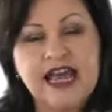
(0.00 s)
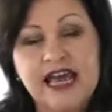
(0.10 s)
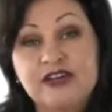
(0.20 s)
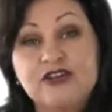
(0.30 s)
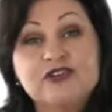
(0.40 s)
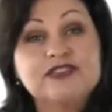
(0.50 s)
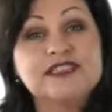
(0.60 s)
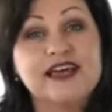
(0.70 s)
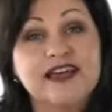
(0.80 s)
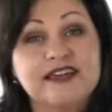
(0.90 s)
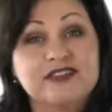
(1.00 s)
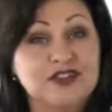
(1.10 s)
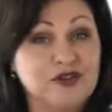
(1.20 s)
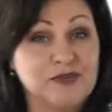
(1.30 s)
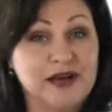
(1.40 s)
and you say to
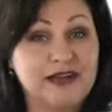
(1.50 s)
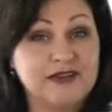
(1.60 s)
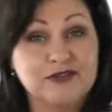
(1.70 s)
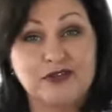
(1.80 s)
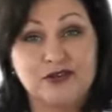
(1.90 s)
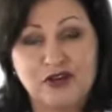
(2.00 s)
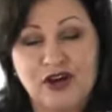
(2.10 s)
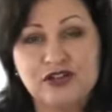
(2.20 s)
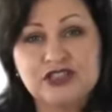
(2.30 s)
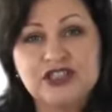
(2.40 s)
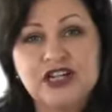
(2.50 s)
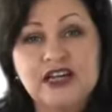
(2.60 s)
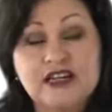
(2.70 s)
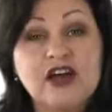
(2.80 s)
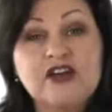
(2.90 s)
your buddy or your coach,
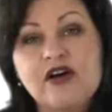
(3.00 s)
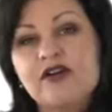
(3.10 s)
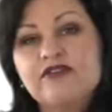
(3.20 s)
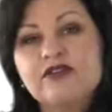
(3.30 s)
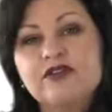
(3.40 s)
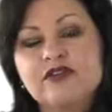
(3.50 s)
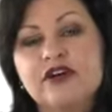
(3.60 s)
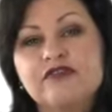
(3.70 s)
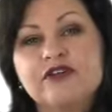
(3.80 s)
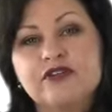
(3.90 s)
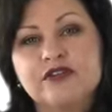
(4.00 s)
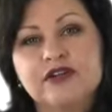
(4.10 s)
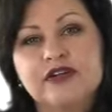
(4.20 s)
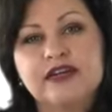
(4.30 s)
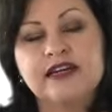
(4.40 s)
no, I feel good,